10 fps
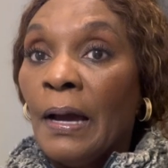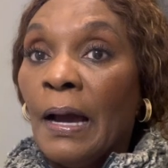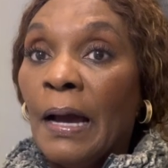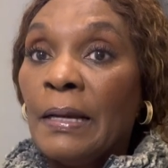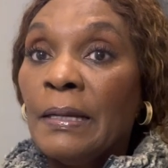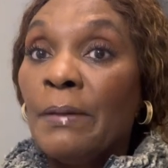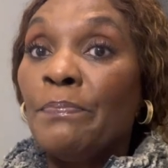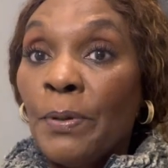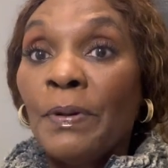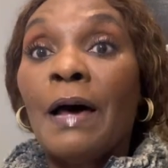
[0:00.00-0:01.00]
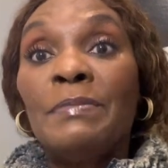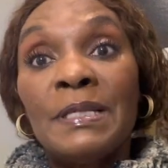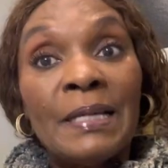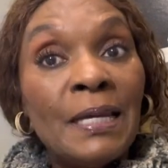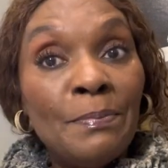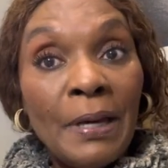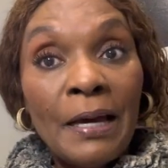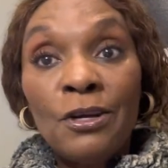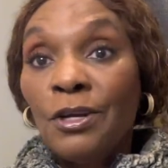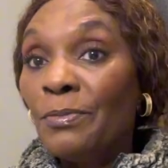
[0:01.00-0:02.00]
And then people have been sending me
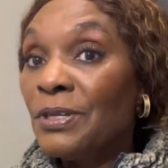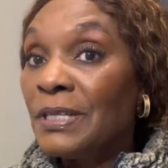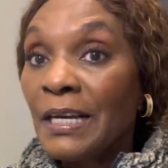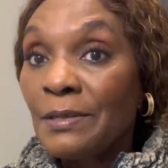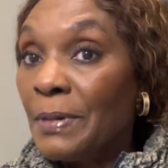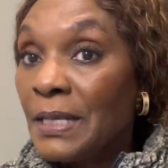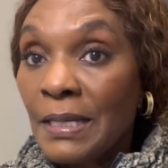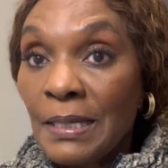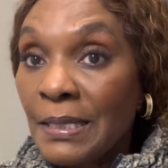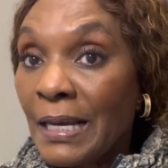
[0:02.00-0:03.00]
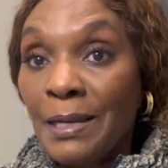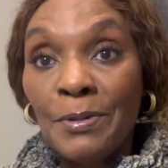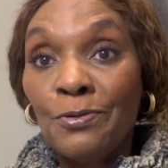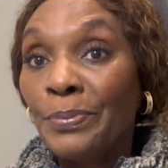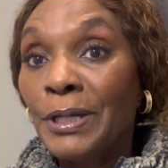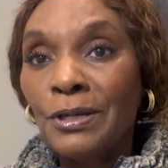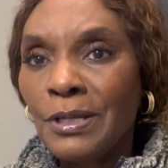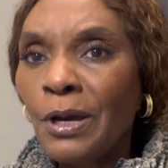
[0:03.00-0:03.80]
anonymous text messages telling me to bring this.